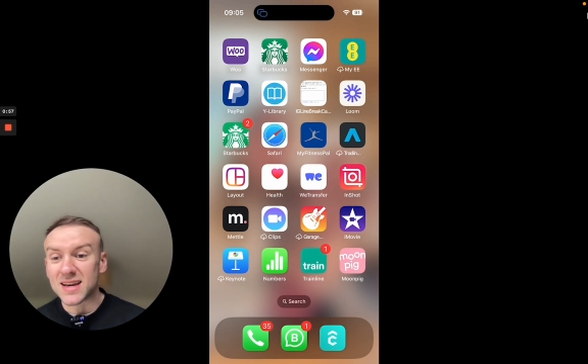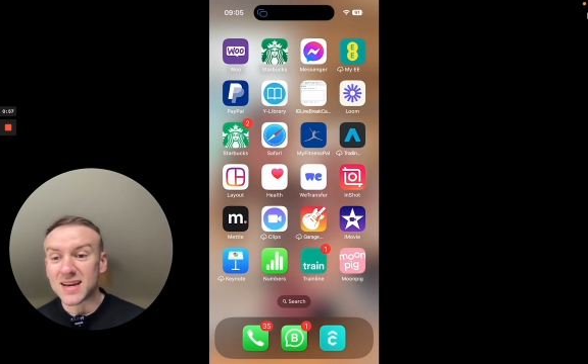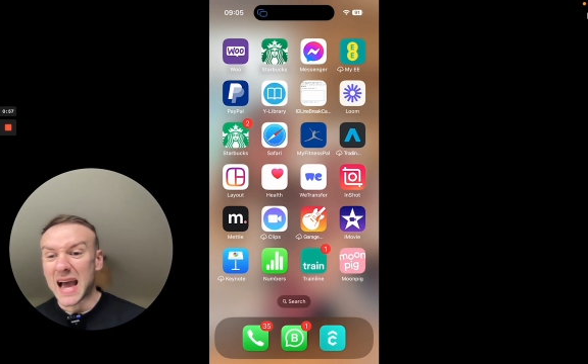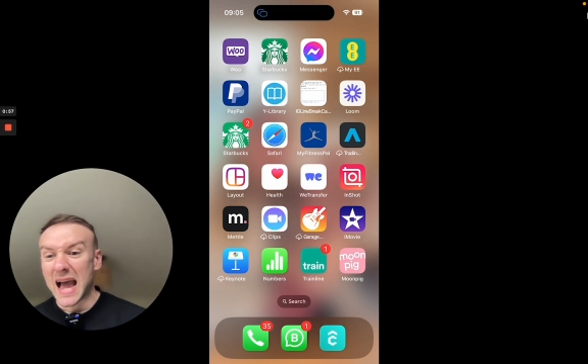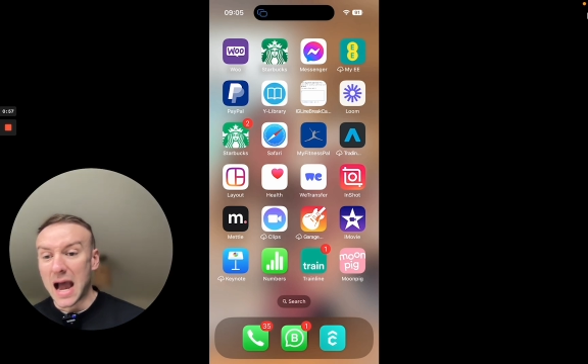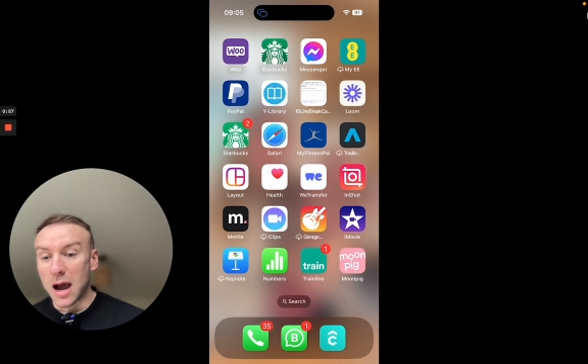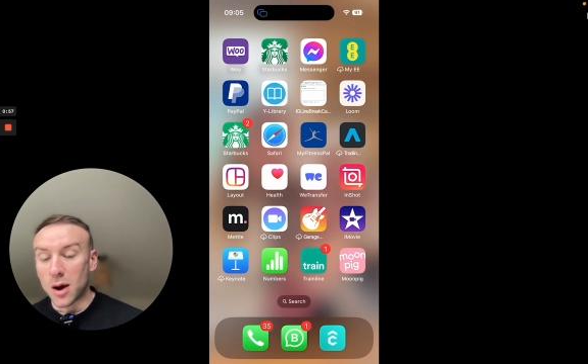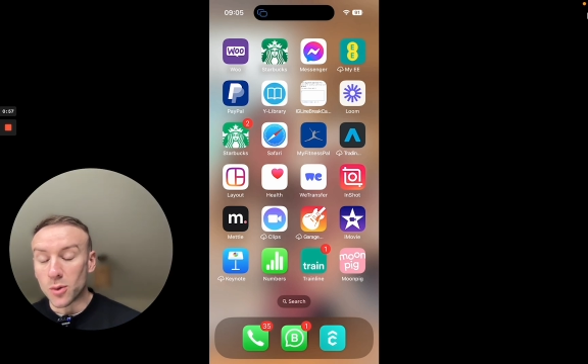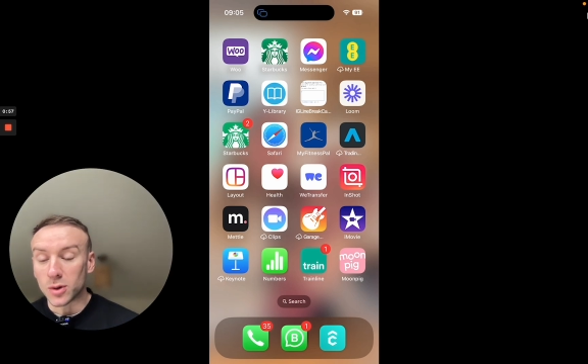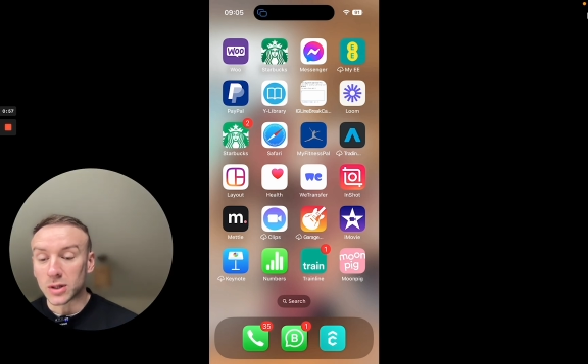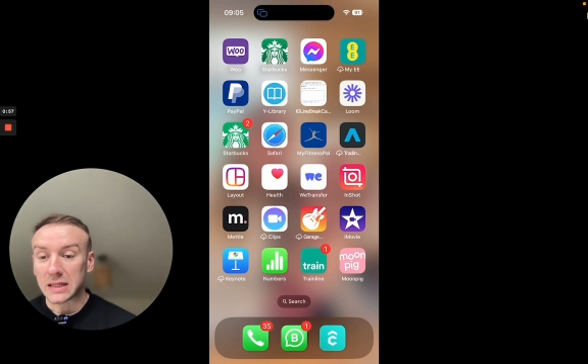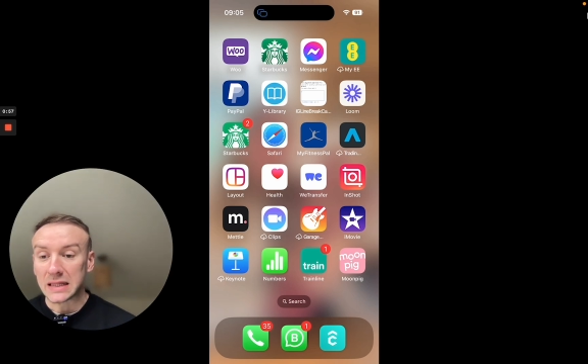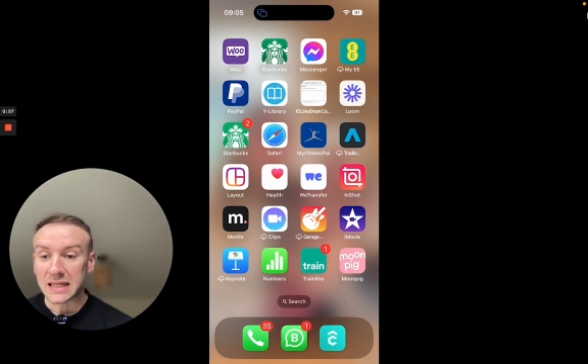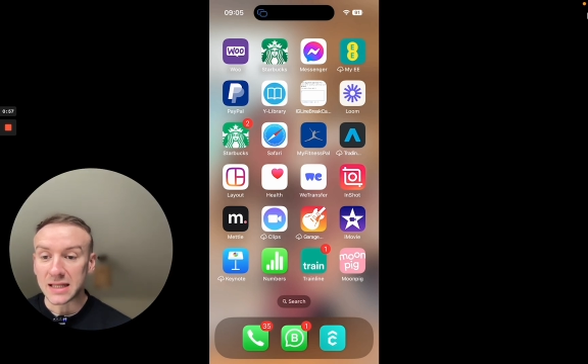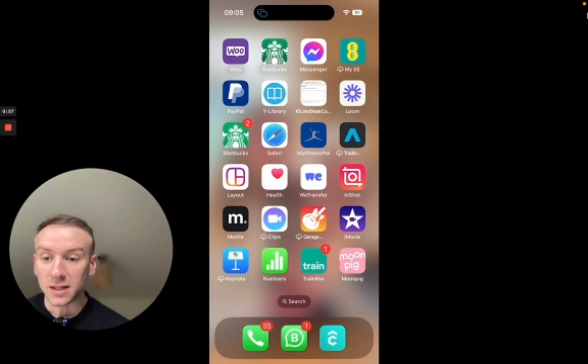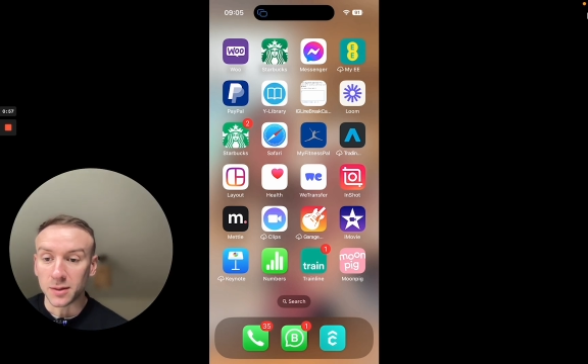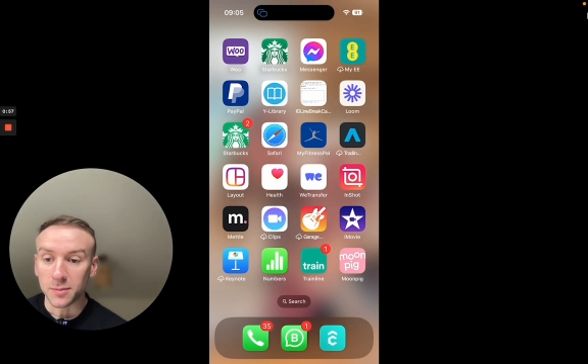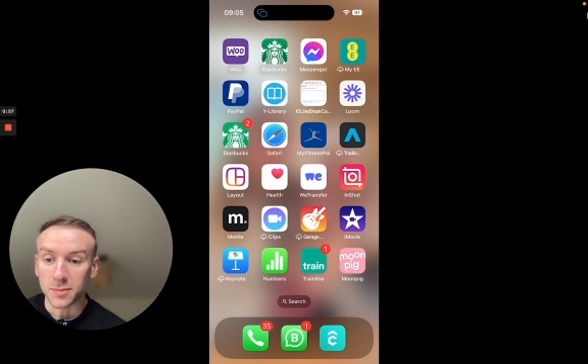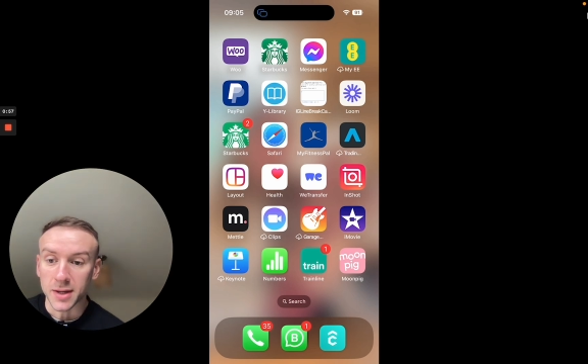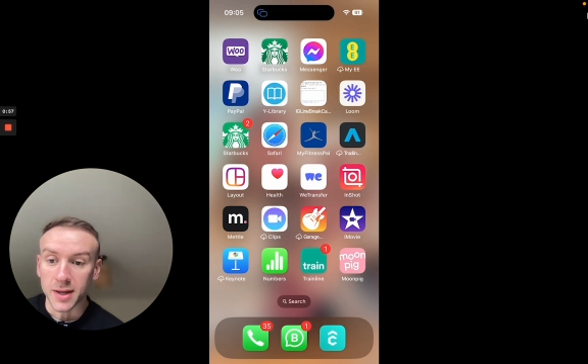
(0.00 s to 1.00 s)
out a
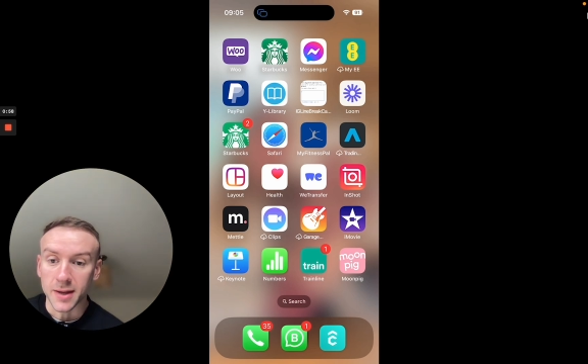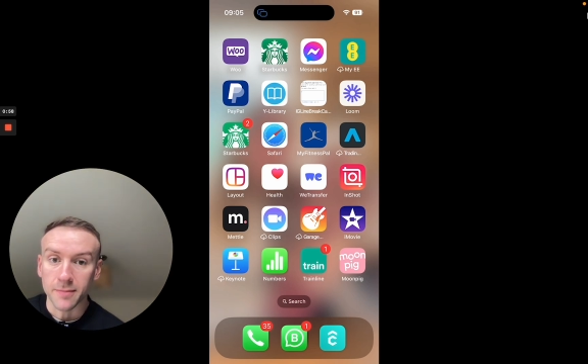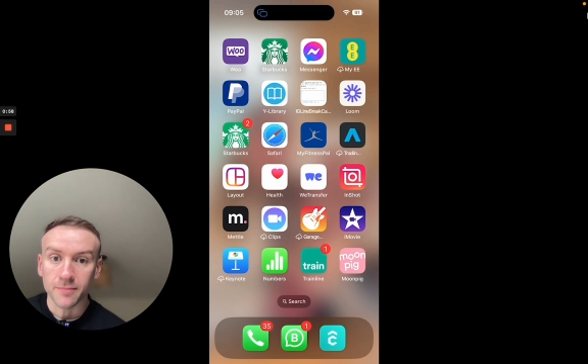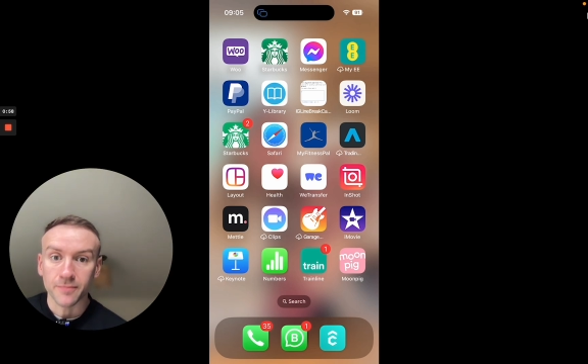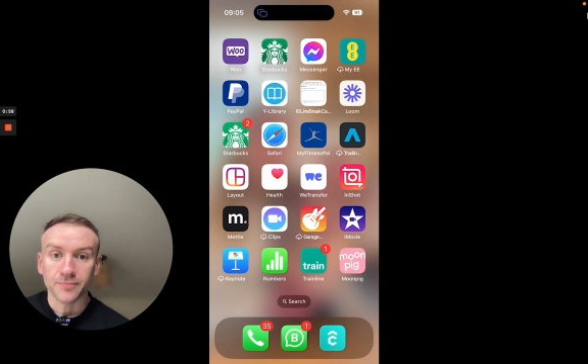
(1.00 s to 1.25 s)
little bit.